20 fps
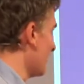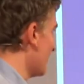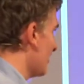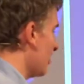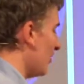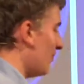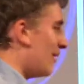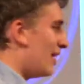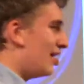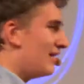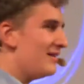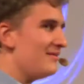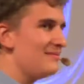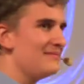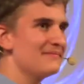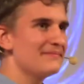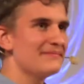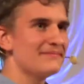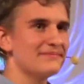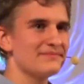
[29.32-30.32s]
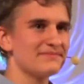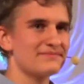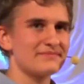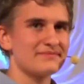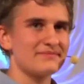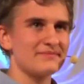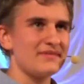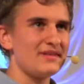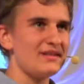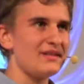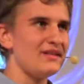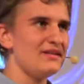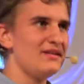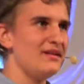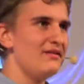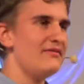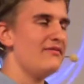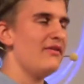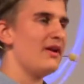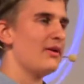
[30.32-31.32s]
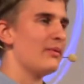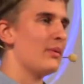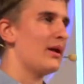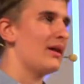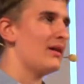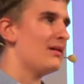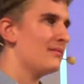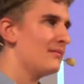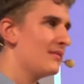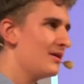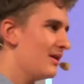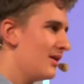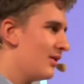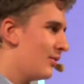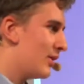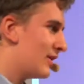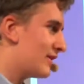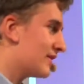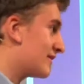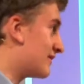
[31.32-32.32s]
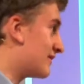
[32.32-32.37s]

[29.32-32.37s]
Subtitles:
Nobody? Very well, we can